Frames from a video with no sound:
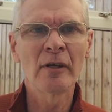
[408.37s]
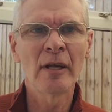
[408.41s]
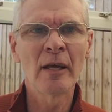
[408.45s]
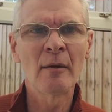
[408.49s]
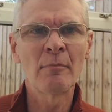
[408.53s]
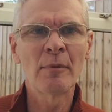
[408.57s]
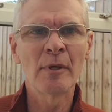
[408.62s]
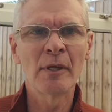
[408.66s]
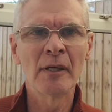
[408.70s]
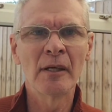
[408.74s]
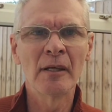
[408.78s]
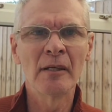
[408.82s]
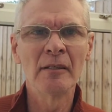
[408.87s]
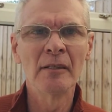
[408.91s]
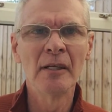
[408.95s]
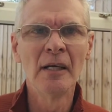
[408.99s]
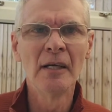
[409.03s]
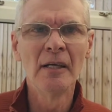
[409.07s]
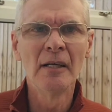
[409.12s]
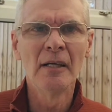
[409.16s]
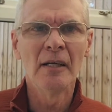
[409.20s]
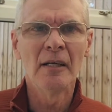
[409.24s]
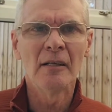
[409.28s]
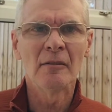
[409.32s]
Nebula.
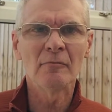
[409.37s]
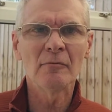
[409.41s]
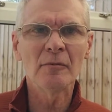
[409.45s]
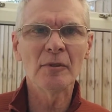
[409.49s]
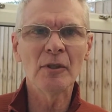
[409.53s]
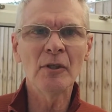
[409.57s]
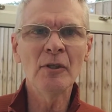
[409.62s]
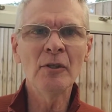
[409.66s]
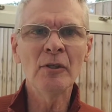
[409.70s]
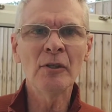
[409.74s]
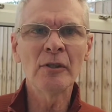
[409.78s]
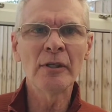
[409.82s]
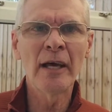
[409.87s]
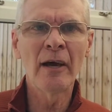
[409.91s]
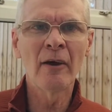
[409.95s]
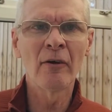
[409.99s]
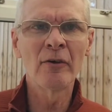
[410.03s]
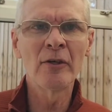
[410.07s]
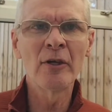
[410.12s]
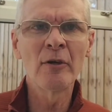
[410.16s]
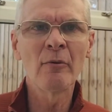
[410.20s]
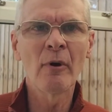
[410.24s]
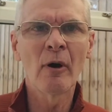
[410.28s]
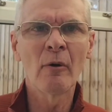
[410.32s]
Now, I
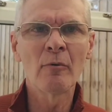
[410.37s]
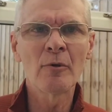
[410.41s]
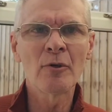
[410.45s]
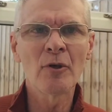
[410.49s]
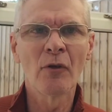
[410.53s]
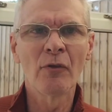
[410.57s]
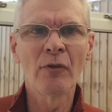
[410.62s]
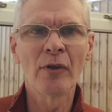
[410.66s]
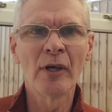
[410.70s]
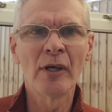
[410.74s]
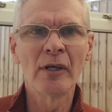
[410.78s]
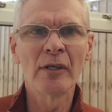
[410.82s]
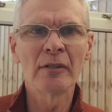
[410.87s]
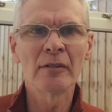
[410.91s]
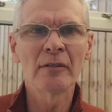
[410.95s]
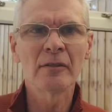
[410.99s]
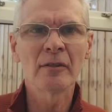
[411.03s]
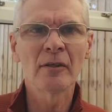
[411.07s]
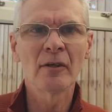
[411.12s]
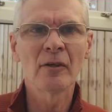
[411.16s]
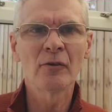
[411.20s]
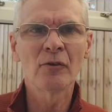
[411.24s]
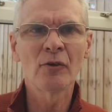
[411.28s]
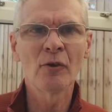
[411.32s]
knew I was on
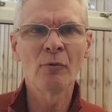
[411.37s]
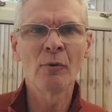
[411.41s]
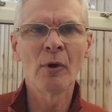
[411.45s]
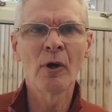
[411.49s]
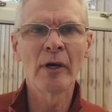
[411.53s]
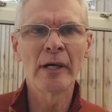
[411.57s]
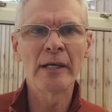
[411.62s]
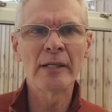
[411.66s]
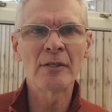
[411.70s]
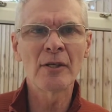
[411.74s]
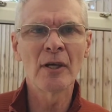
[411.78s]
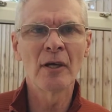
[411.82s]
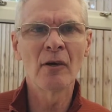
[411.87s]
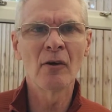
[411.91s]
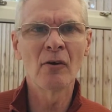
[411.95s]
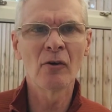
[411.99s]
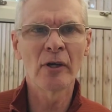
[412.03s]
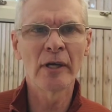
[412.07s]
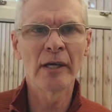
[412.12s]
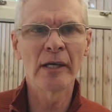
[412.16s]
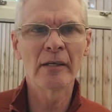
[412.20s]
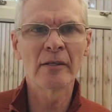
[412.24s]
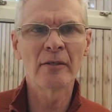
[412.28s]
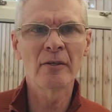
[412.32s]
the right
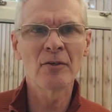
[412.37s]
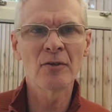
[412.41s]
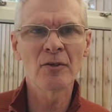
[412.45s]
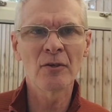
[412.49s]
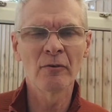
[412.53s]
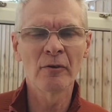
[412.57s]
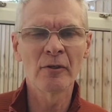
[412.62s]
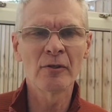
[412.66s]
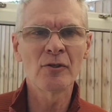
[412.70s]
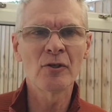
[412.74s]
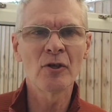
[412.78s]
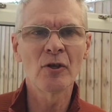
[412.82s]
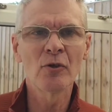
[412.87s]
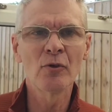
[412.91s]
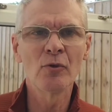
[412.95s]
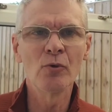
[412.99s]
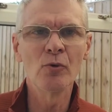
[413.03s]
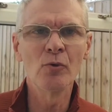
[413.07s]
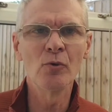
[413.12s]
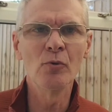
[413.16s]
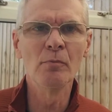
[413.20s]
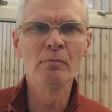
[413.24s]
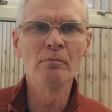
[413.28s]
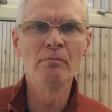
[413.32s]
target, because there are
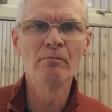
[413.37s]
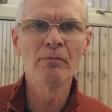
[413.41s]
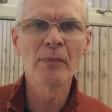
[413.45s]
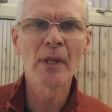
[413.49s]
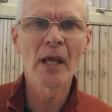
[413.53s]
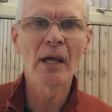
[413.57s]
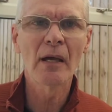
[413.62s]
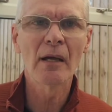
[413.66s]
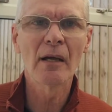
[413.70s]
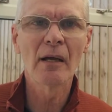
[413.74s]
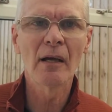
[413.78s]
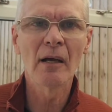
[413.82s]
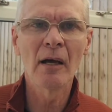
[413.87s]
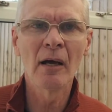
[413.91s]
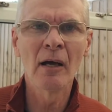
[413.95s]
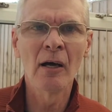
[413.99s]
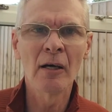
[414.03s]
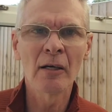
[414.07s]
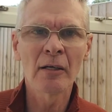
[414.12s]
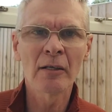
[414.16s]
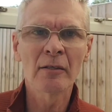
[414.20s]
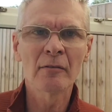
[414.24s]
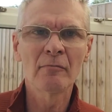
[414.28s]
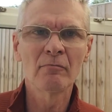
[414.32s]
two
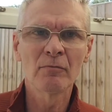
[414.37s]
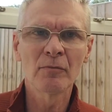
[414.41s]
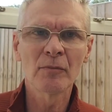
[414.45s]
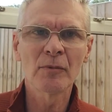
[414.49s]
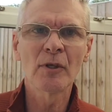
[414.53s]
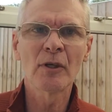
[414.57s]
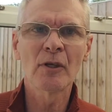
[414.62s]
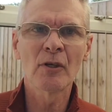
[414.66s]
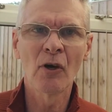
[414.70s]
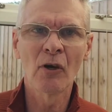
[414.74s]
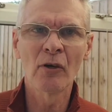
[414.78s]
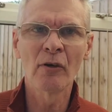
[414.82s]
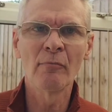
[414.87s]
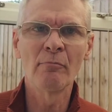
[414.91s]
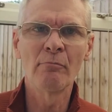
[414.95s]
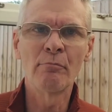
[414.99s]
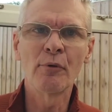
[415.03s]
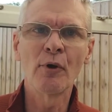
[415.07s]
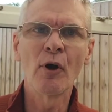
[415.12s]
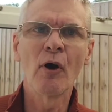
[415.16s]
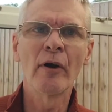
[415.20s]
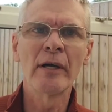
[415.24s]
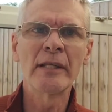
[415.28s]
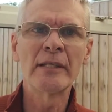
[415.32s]
kind of
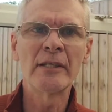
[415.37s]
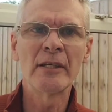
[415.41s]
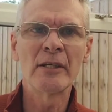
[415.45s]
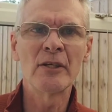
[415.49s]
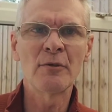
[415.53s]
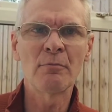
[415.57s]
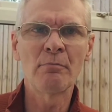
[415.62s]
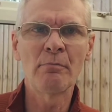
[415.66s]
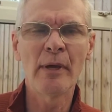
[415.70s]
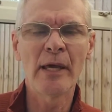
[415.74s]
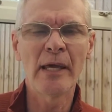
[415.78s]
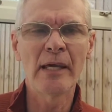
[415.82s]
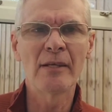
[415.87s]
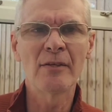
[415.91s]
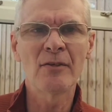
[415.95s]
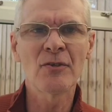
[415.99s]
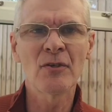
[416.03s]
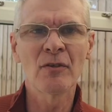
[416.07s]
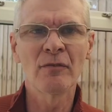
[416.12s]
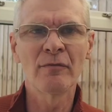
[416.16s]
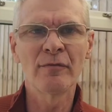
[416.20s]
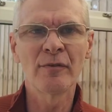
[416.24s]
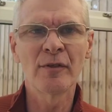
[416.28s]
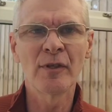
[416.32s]
brightish
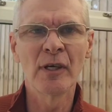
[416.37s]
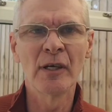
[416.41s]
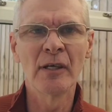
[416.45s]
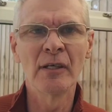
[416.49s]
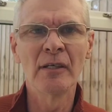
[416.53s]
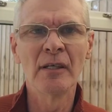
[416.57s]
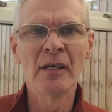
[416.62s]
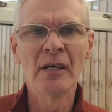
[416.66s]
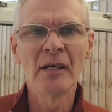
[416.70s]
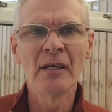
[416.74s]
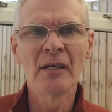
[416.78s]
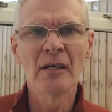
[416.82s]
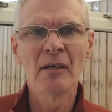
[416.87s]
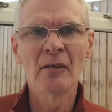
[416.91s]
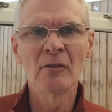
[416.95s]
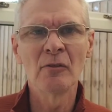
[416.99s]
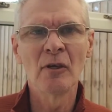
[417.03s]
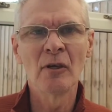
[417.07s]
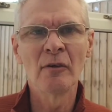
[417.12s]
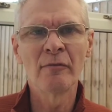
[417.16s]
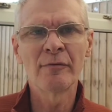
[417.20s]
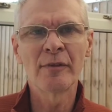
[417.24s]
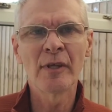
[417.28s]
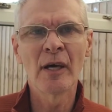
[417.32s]
bits of
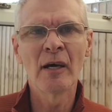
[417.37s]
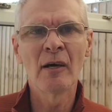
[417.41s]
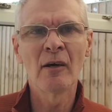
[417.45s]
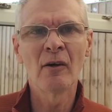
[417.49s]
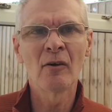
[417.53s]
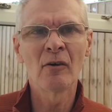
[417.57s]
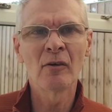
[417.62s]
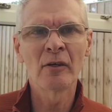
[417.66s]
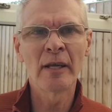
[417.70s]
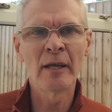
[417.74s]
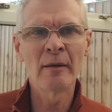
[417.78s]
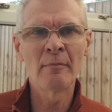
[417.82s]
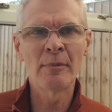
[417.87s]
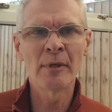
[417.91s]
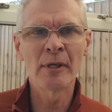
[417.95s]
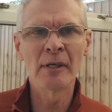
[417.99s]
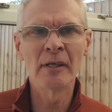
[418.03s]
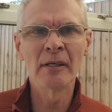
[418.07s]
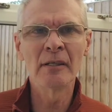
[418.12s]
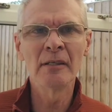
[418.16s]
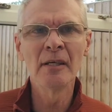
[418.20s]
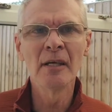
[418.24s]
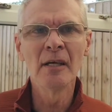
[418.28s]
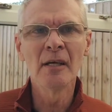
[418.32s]
the Heart
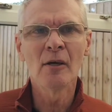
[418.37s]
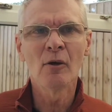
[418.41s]
Nebula.